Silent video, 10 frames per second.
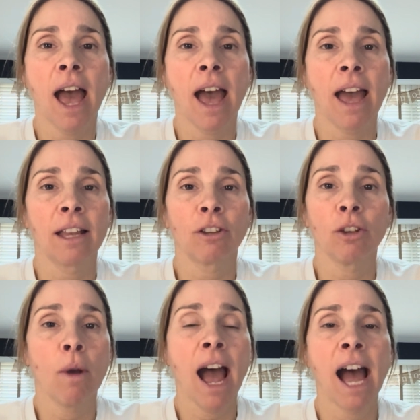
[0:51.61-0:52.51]
and
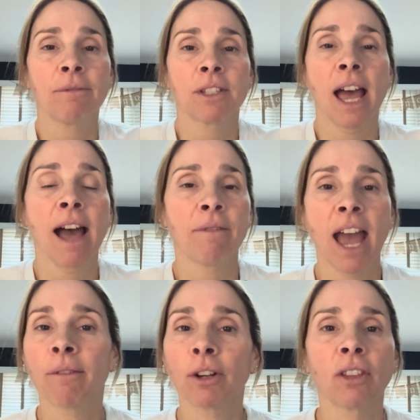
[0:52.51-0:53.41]
you have to have
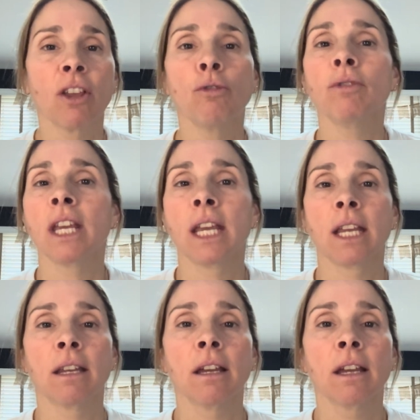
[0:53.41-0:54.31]
everything you
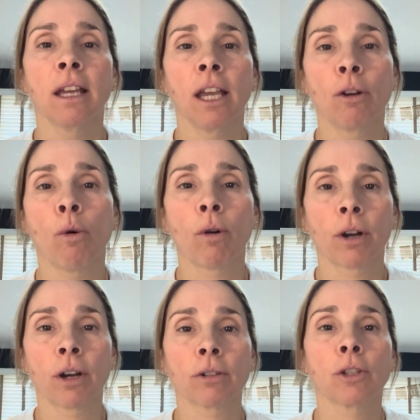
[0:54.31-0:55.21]
need in
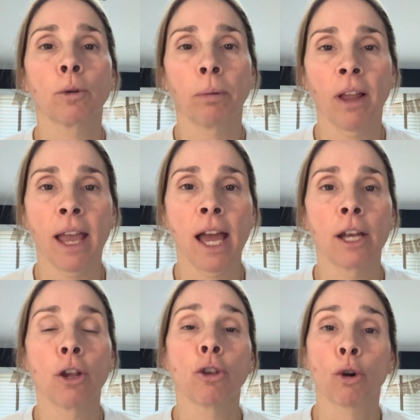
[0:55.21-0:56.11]
order to
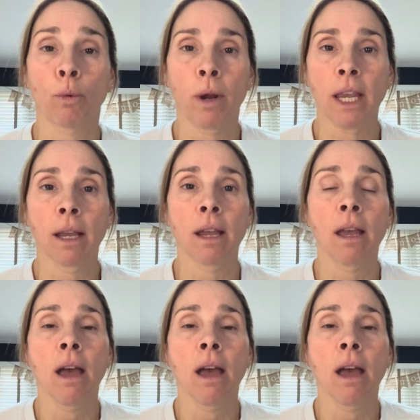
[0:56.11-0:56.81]
plan your week.